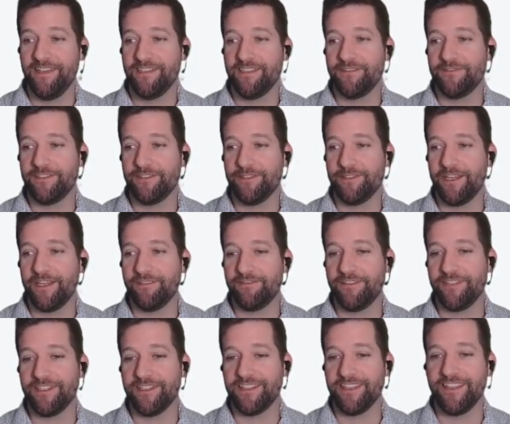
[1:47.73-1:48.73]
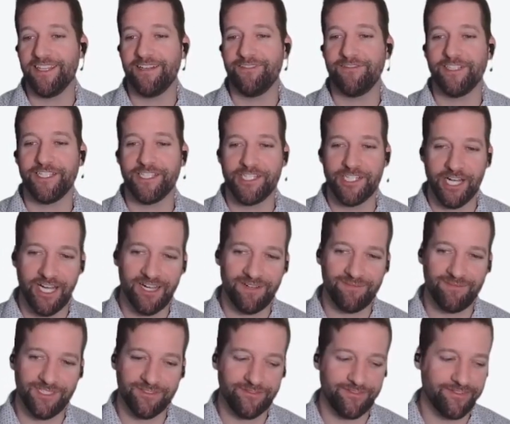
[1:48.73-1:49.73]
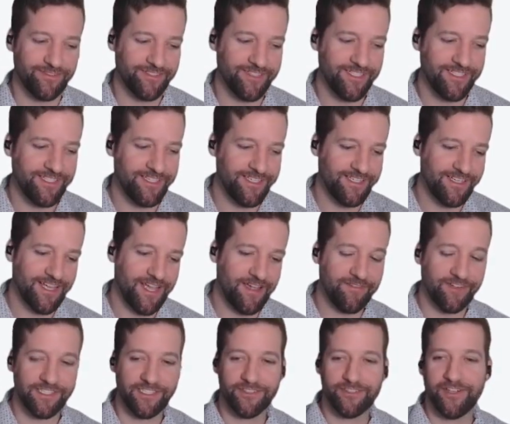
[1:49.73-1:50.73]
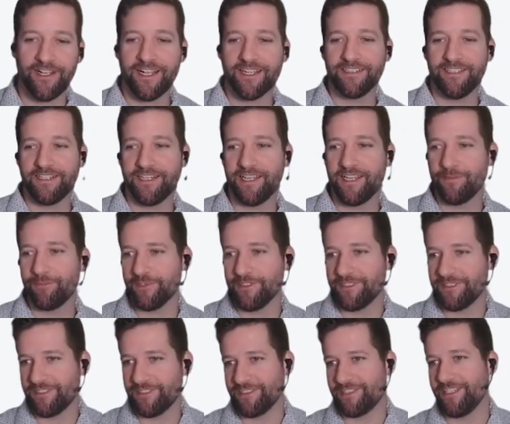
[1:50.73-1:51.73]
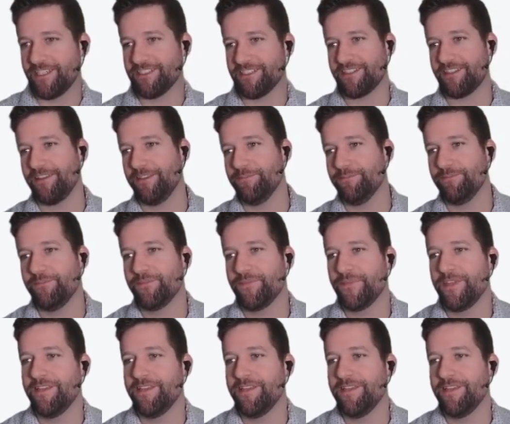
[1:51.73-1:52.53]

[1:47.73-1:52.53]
if you have the lovely job of having to track lead aprons and test them.